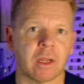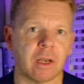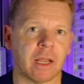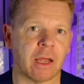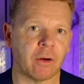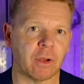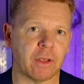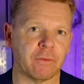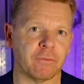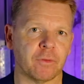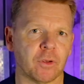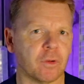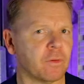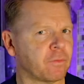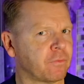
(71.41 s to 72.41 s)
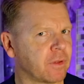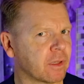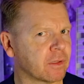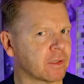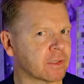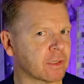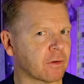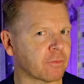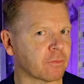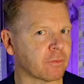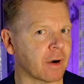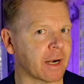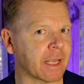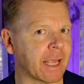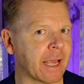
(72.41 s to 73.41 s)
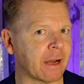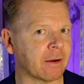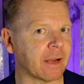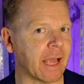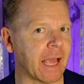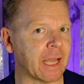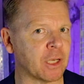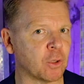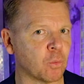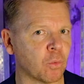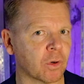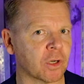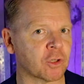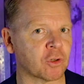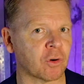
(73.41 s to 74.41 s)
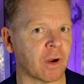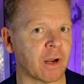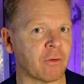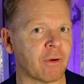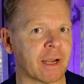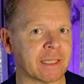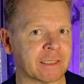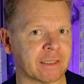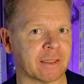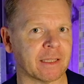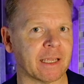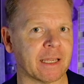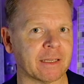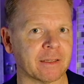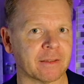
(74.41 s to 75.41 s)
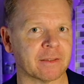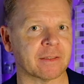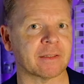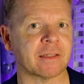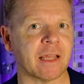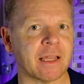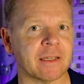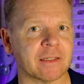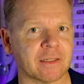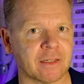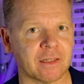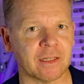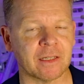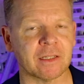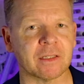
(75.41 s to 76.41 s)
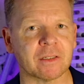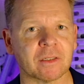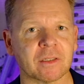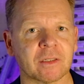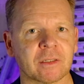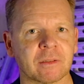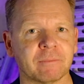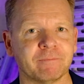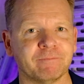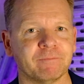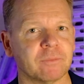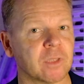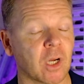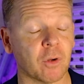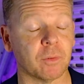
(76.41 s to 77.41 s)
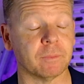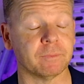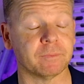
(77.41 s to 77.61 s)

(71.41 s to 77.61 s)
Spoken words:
Now, if you feel yourself running out and you want to try and race to the end of the sentence, don't.